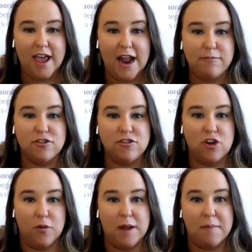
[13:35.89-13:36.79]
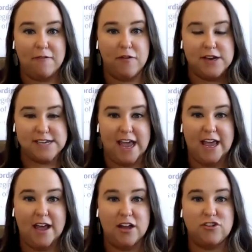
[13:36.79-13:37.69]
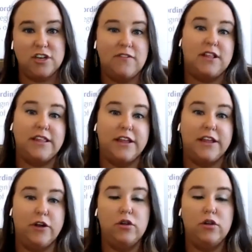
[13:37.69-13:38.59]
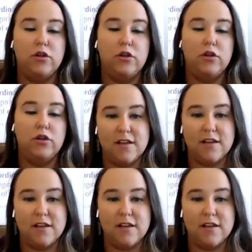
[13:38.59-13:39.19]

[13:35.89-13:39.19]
And I'm just showing up every day, achieving little wins